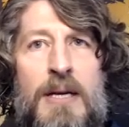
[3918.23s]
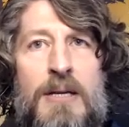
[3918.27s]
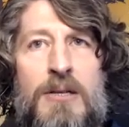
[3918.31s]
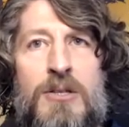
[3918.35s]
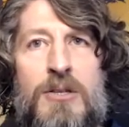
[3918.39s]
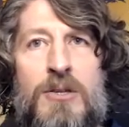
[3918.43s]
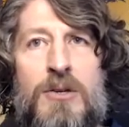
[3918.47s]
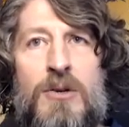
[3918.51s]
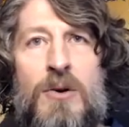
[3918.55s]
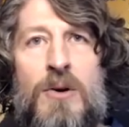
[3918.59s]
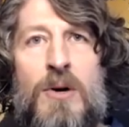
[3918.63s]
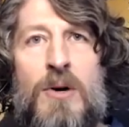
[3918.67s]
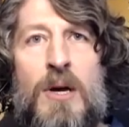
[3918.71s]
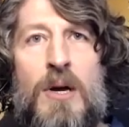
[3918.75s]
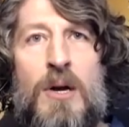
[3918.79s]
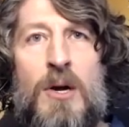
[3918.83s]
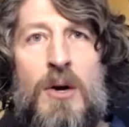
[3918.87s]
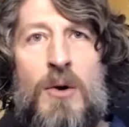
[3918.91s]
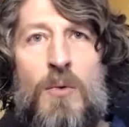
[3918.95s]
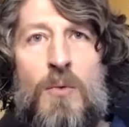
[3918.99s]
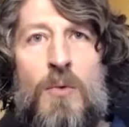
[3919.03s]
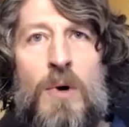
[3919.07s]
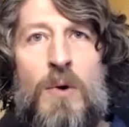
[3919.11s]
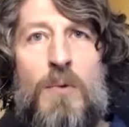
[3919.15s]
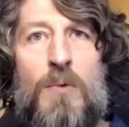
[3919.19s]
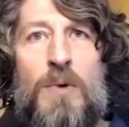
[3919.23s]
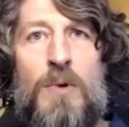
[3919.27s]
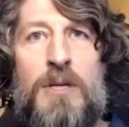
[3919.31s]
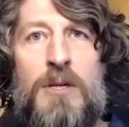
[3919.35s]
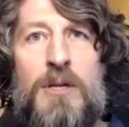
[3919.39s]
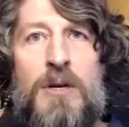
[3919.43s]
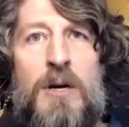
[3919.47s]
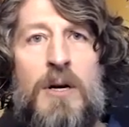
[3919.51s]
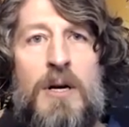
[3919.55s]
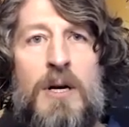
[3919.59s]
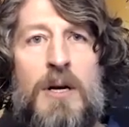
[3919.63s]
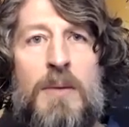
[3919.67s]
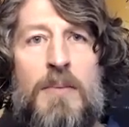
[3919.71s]
And so when we
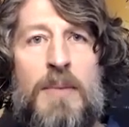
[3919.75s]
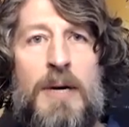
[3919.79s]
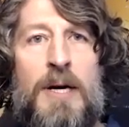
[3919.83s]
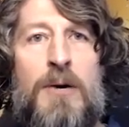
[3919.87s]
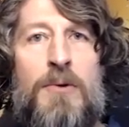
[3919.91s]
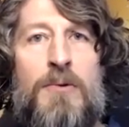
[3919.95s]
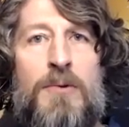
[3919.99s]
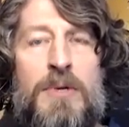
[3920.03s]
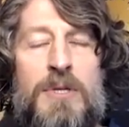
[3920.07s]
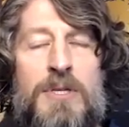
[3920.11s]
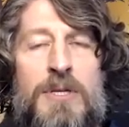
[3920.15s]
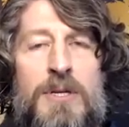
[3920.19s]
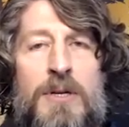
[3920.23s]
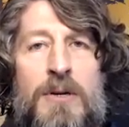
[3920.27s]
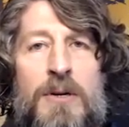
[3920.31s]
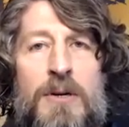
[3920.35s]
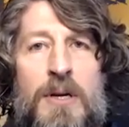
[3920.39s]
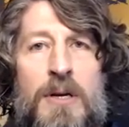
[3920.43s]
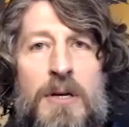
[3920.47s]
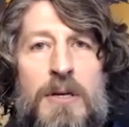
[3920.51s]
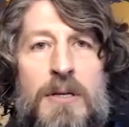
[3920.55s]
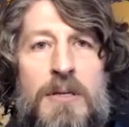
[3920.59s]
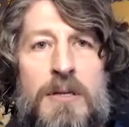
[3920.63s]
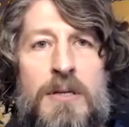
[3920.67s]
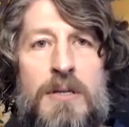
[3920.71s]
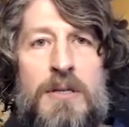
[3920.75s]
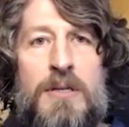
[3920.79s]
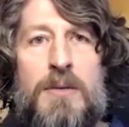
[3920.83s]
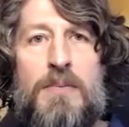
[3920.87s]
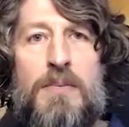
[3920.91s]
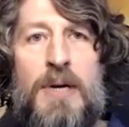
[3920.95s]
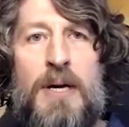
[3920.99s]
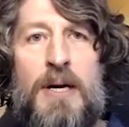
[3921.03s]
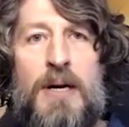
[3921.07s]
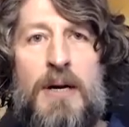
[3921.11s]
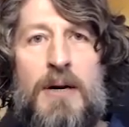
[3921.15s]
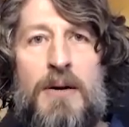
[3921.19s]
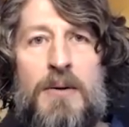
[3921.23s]
talk about resilience, it's
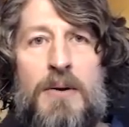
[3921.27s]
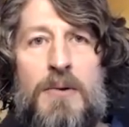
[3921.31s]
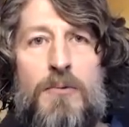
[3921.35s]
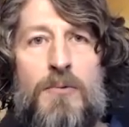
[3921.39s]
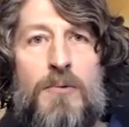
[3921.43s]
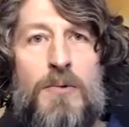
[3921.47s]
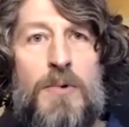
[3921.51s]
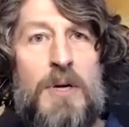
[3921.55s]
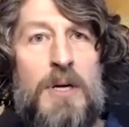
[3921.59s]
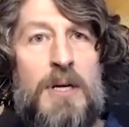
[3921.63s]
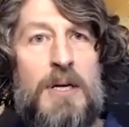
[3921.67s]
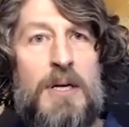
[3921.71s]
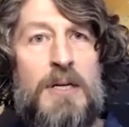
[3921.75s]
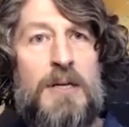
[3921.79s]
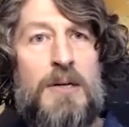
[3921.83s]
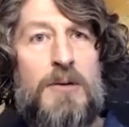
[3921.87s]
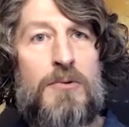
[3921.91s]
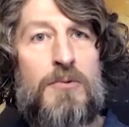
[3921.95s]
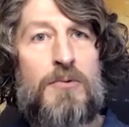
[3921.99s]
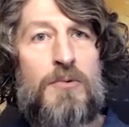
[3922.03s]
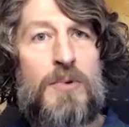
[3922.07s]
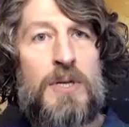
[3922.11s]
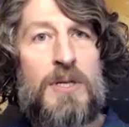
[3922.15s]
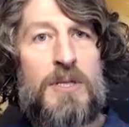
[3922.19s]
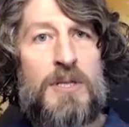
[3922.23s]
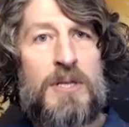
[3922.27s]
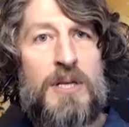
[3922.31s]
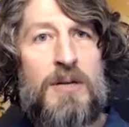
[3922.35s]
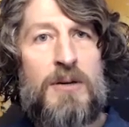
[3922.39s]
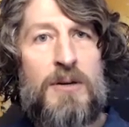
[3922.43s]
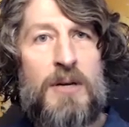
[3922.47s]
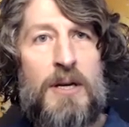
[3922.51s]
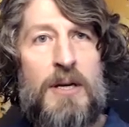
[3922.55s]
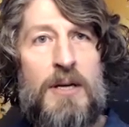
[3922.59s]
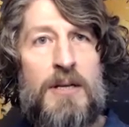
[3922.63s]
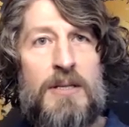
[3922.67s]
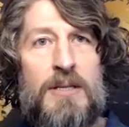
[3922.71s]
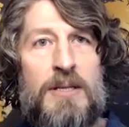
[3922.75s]
about uh,
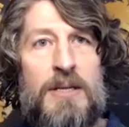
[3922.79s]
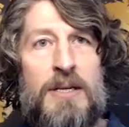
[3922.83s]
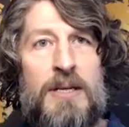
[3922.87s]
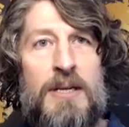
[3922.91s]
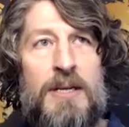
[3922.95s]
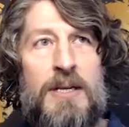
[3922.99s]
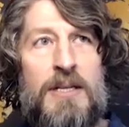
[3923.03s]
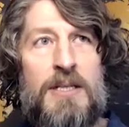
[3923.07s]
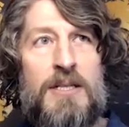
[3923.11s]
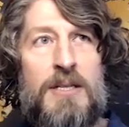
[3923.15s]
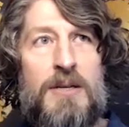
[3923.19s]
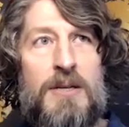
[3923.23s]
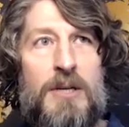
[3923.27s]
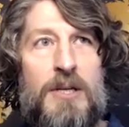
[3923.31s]
resilience is,